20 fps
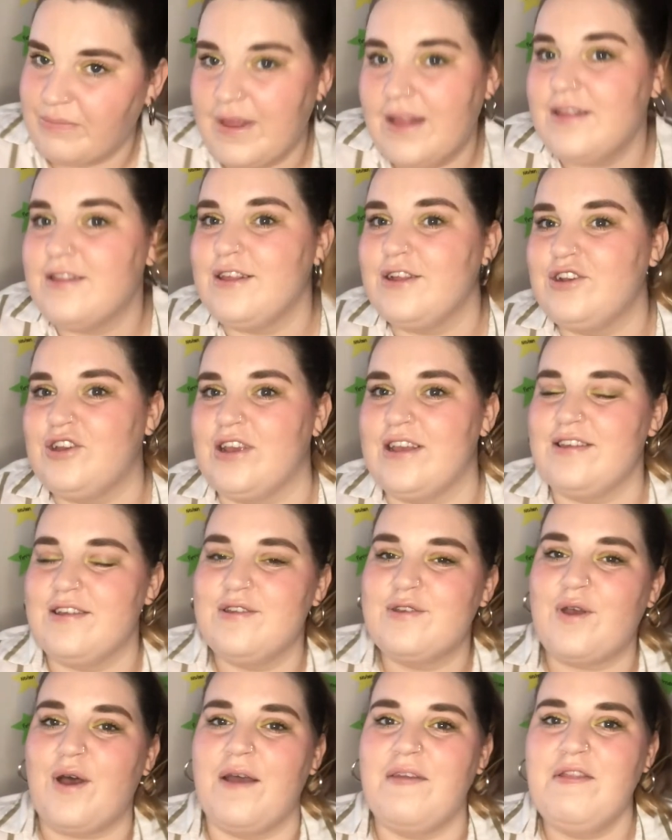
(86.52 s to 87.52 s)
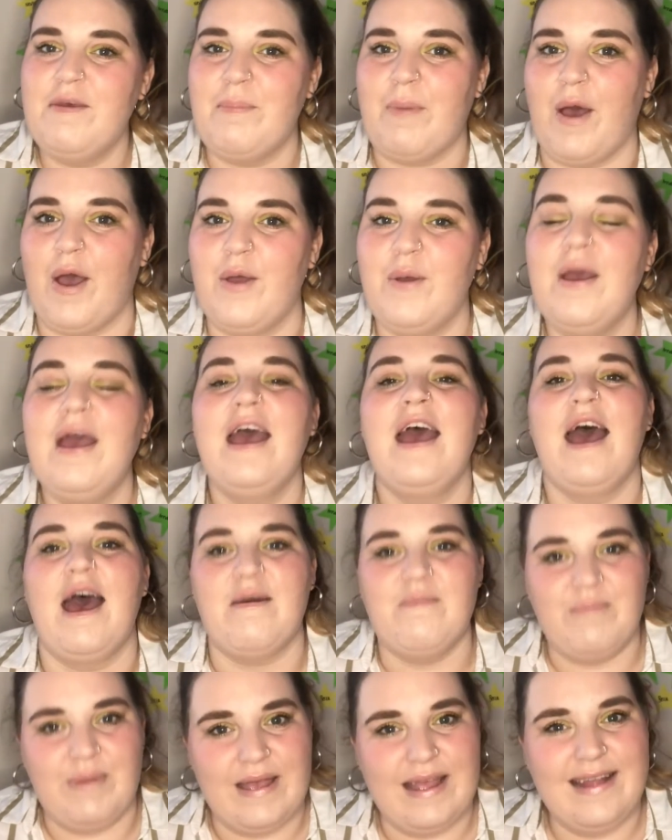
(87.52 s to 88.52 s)
So Jesus got in the boat
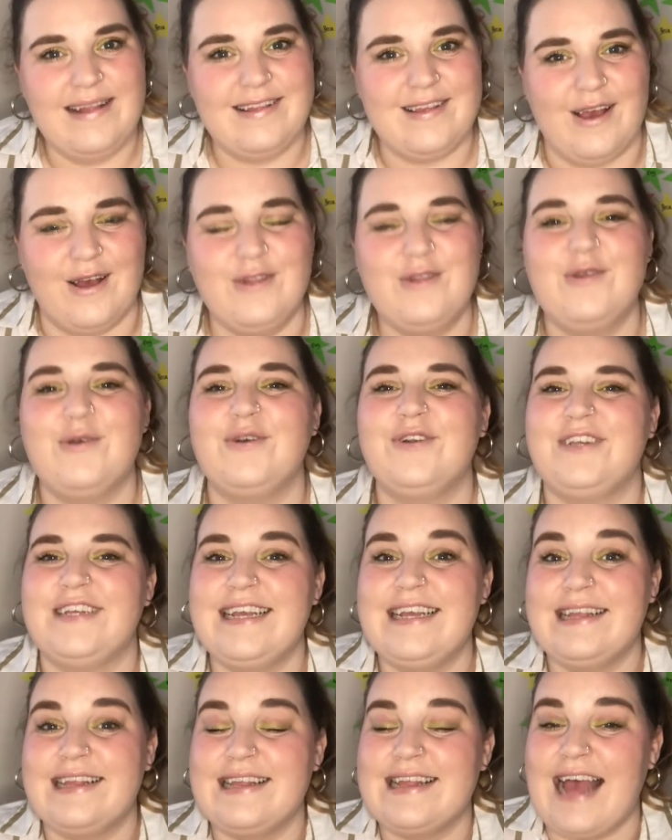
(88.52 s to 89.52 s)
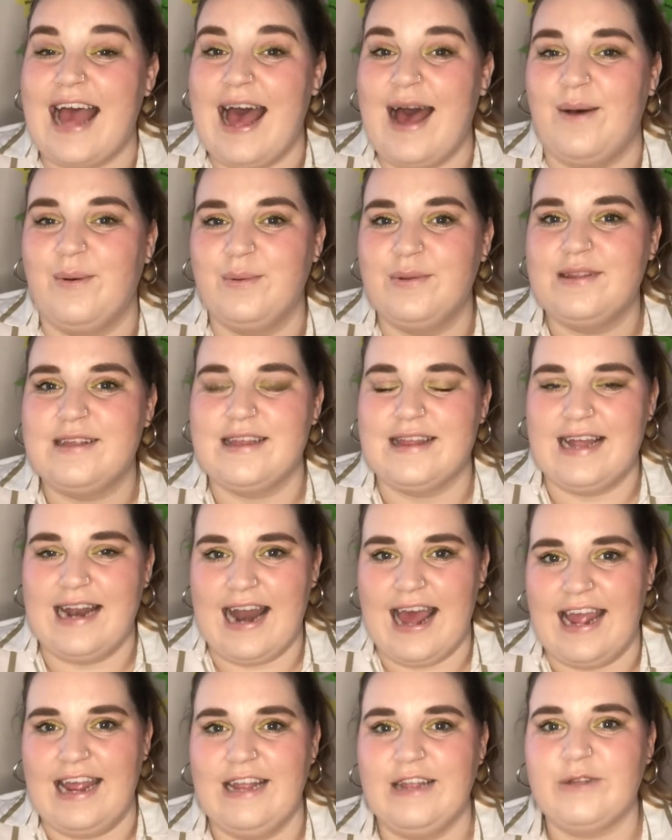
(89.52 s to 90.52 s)
and Peter took Jesus out to the
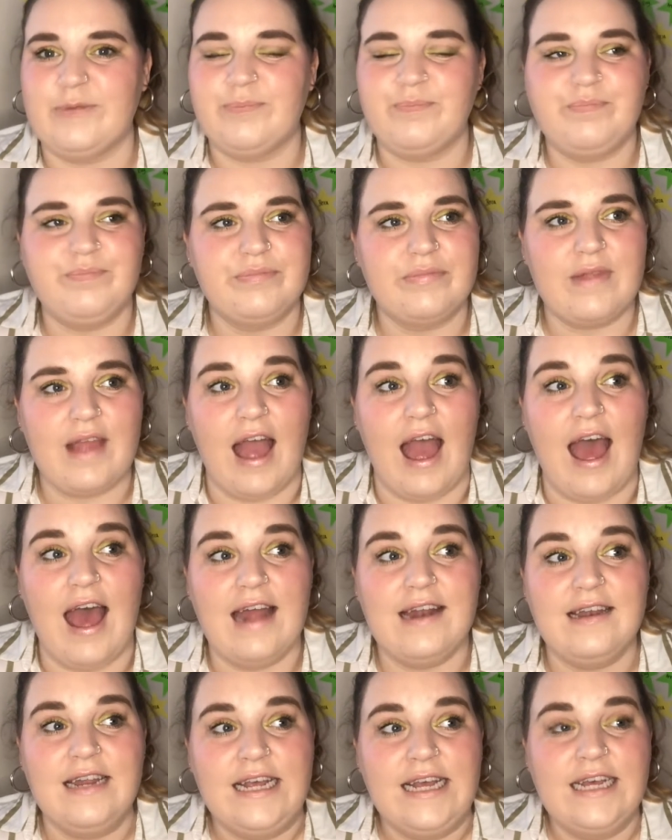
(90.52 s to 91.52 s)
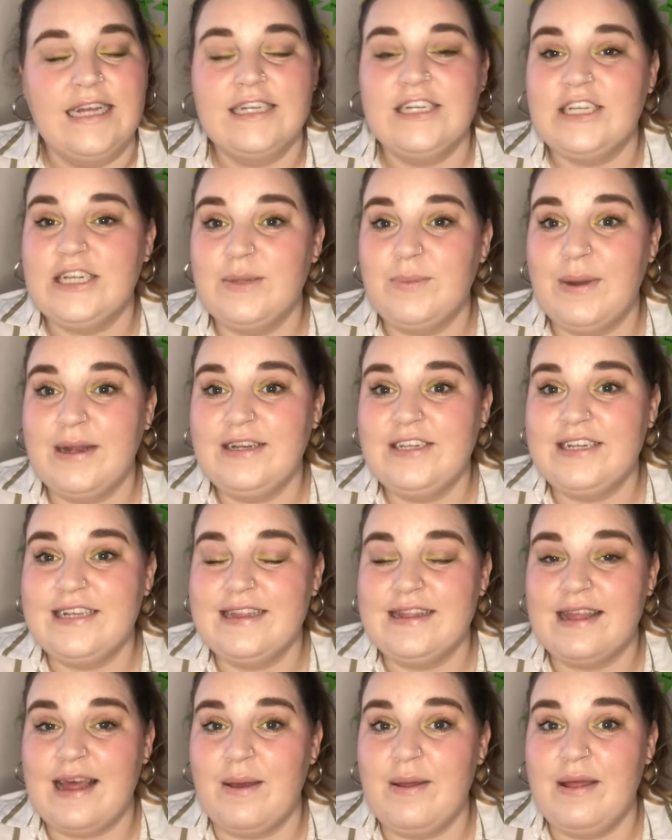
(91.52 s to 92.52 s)
lake. And when
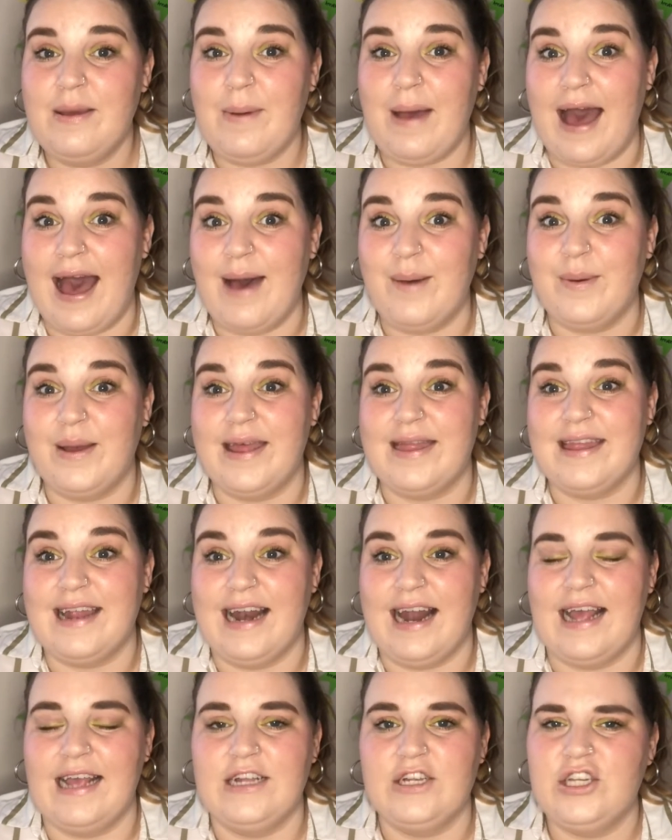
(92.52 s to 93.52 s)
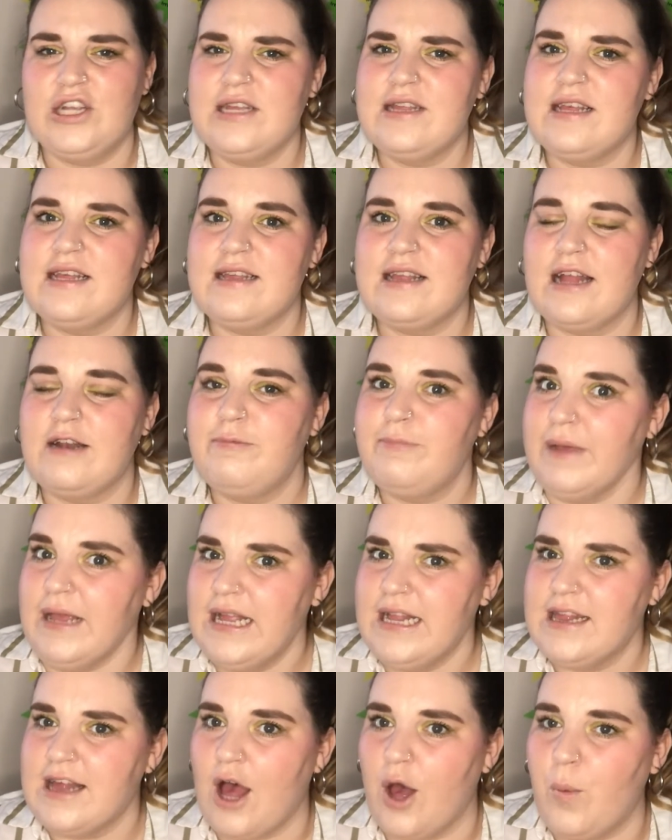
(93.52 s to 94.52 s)
though they were out in the lake, Jesus said,
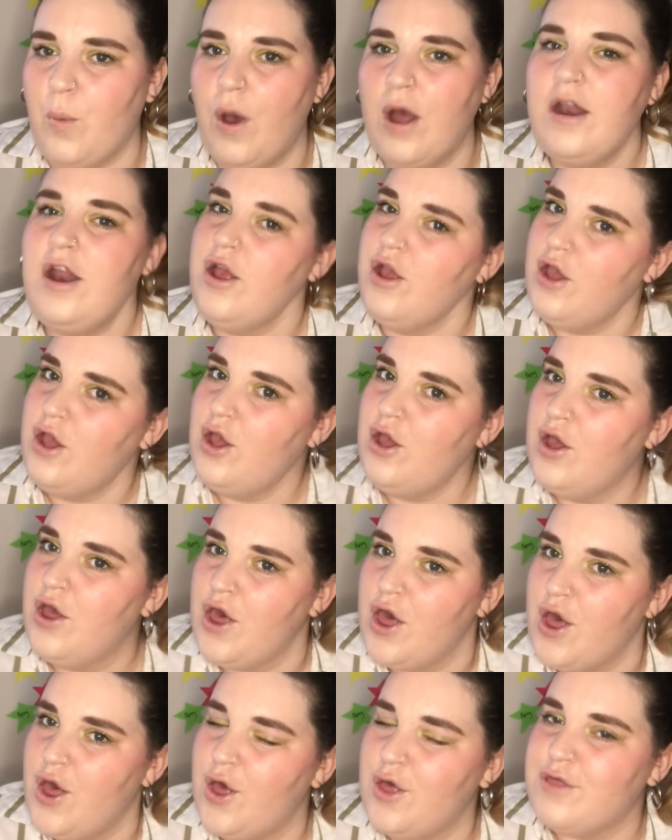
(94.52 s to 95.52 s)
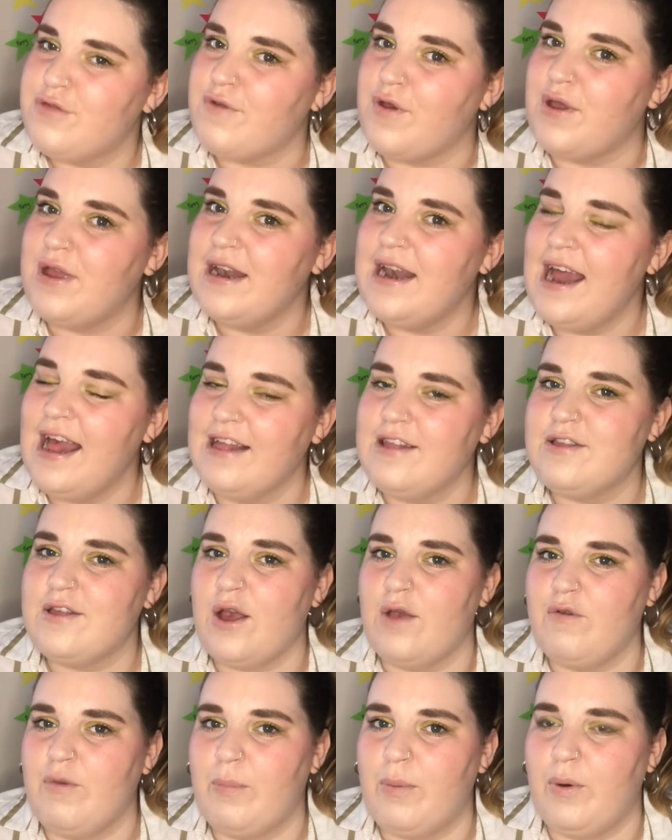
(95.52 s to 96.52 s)
Peter, why don't you throw your nets
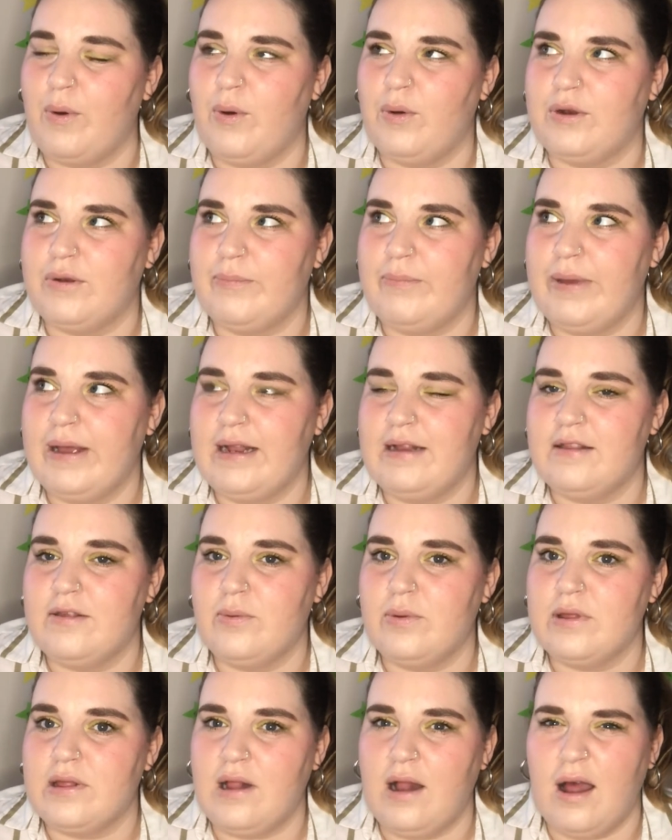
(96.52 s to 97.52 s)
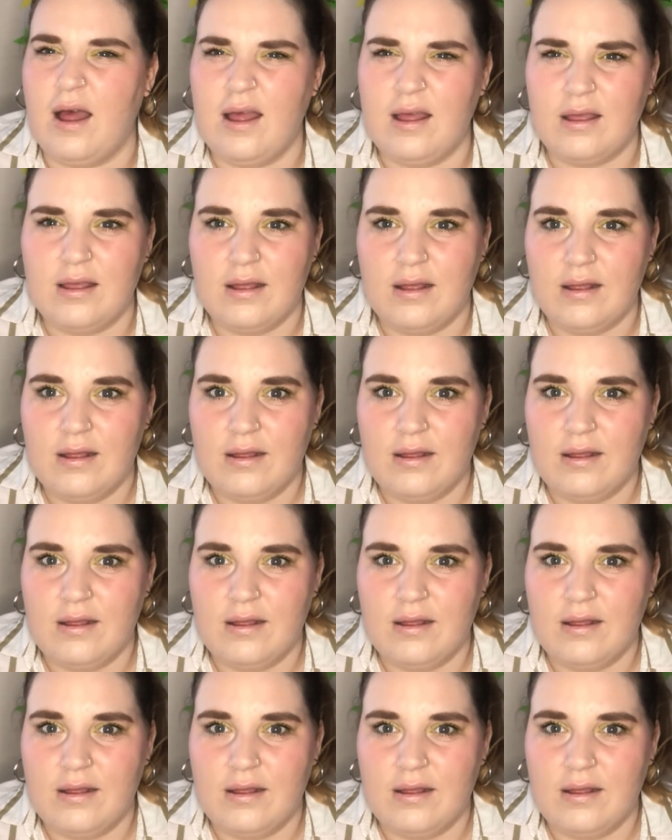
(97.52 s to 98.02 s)
overboard? And Peter was like,